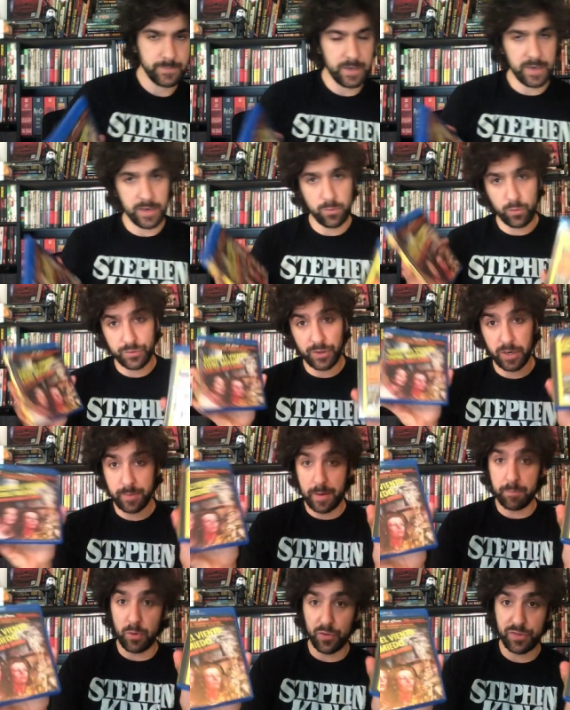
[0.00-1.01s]
Uh, we'll talk
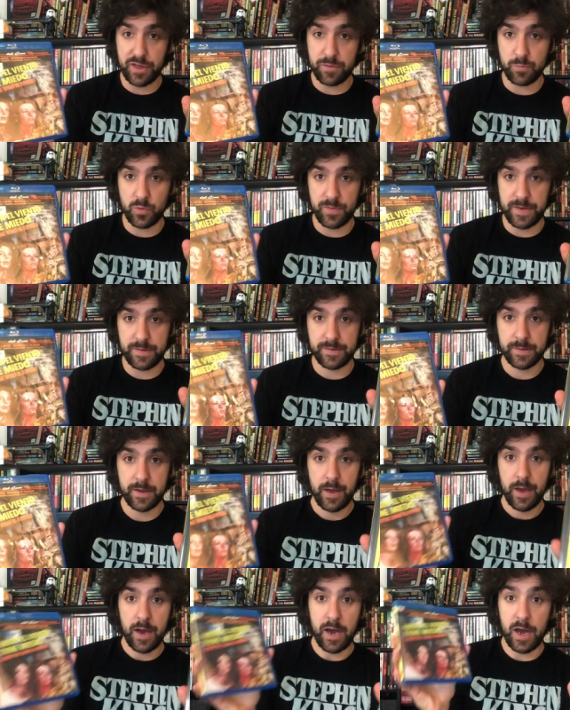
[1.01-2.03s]
about both these movies,
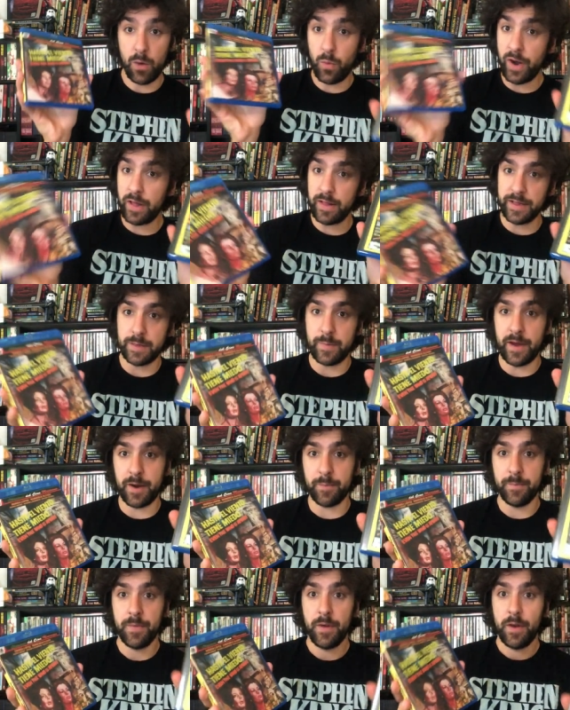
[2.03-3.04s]
uh, what I liked about
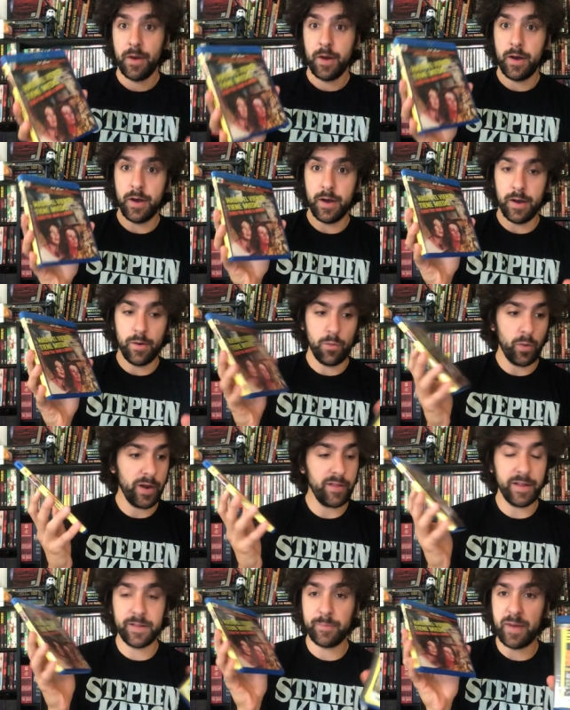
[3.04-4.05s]
them, uh, what I
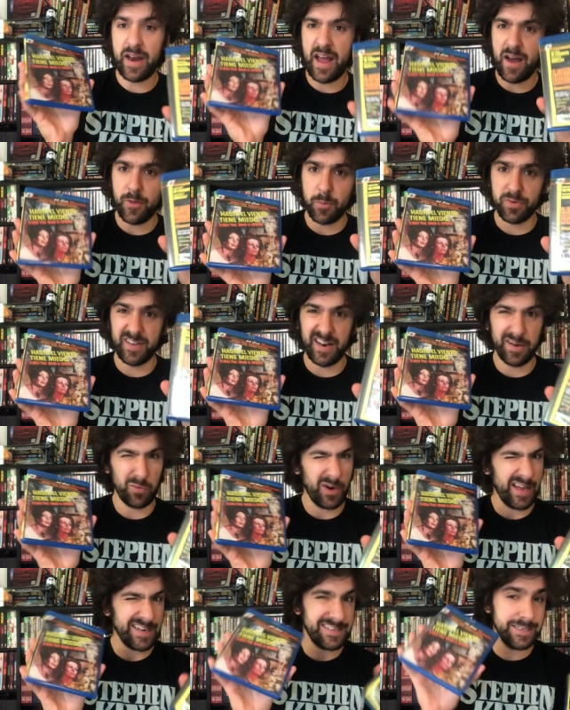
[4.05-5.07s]
liked about how they're presented,
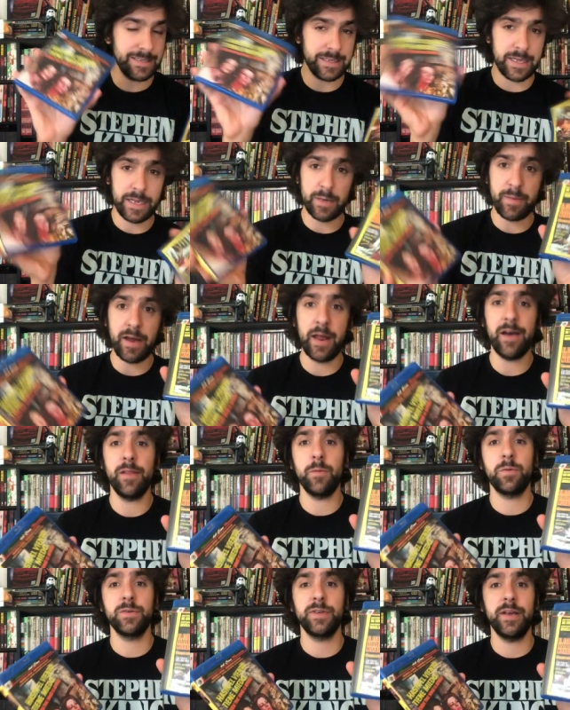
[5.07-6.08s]
what I didn't like about how
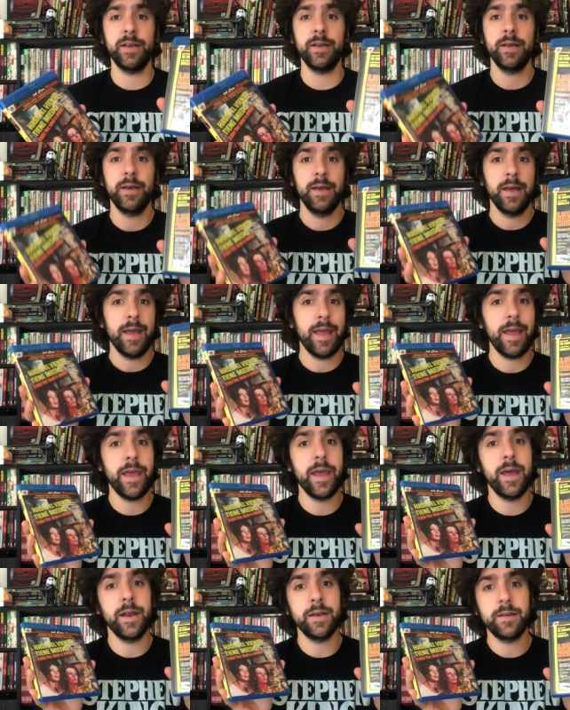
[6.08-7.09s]
they're presented,
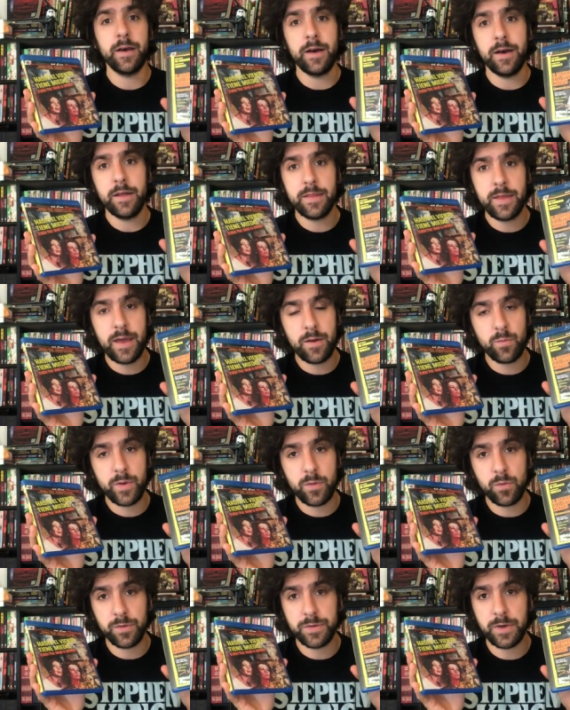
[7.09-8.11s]
and uh, then we will